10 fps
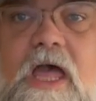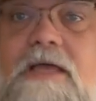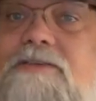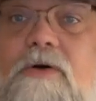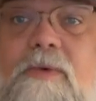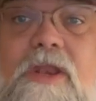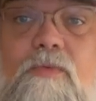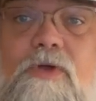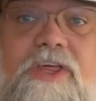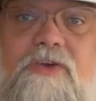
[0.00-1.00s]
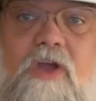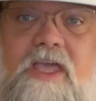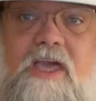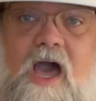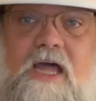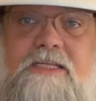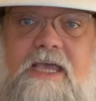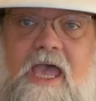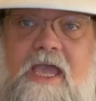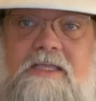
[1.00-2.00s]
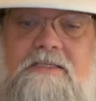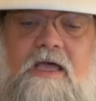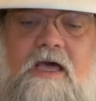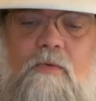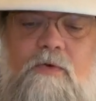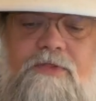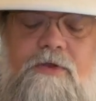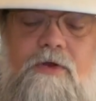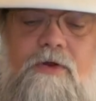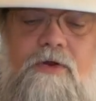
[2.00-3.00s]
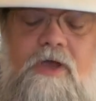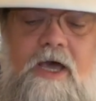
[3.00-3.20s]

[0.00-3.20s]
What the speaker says: So it made a really great contact with your